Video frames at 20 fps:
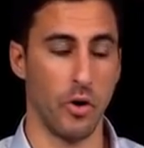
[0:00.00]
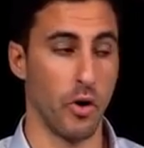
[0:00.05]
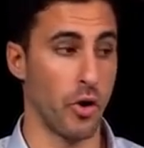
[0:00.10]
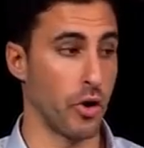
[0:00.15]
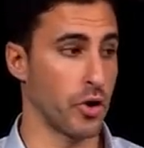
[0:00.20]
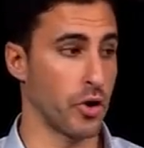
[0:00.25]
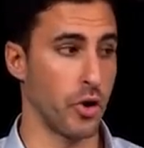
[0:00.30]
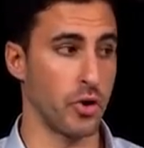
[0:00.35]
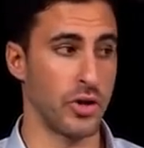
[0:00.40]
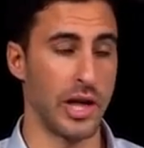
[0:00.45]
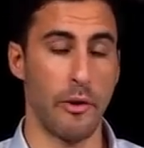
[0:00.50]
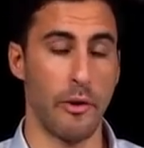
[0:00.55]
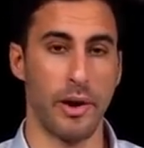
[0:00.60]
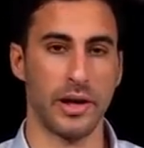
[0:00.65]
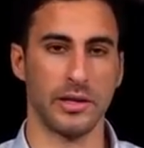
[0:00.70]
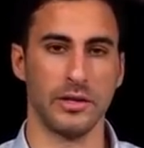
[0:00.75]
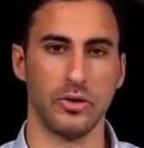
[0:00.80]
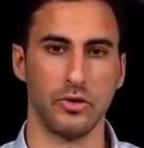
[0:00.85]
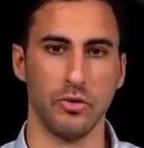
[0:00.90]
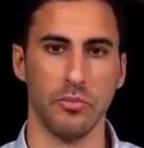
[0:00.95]
or go
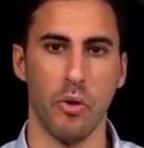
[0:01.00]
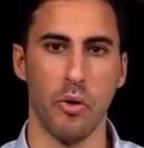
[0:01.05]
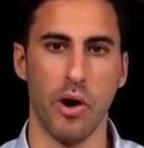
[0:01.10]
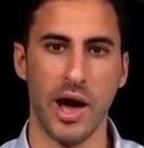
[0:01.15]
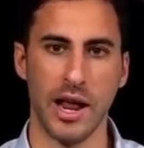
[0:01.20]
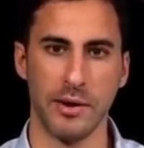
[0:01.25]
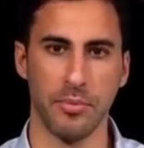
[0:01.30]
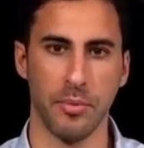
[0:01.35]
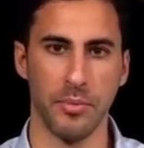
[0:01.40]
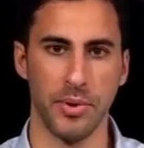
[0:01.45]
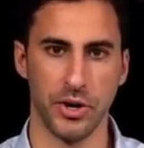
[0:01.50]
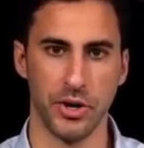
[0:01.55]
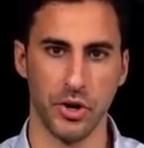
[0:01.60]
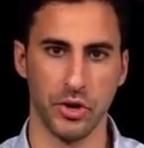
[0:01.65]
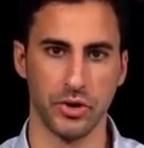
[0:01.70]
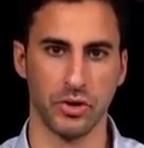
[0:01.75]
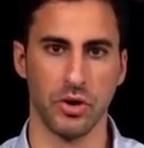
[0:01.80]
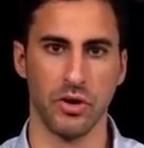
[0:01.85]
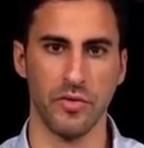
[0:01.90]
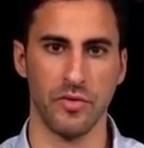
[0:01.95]
directly to
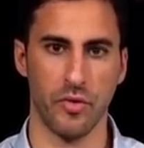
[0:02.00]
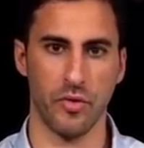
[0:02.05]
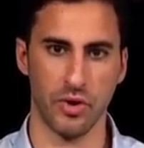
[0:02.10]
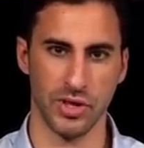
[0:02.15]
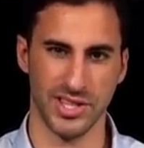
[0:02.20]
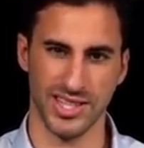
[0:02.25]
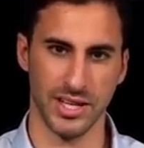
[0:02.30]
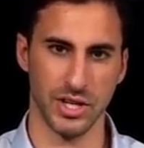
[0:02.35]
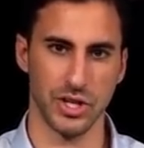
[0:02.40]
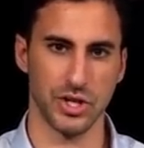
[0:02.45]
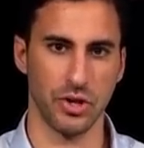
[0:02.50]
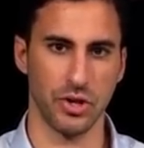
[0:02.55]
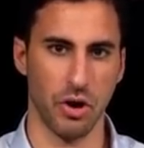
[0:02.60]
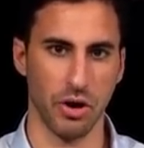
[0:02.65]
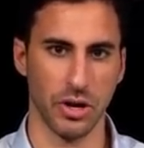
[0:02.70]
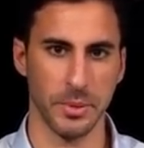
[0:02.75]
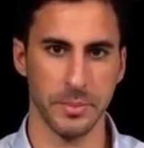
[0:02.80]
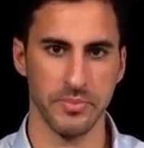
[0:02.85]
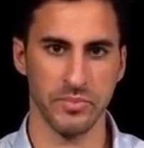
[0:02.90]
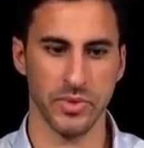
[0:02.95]

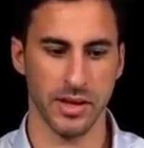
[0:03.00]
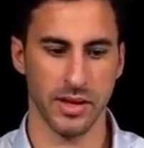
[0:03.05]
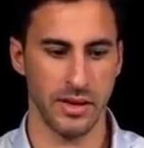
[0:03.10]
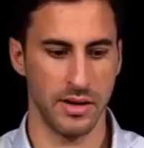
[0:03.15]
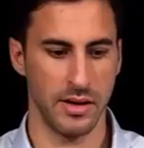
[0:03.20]
moranpober.com/talk.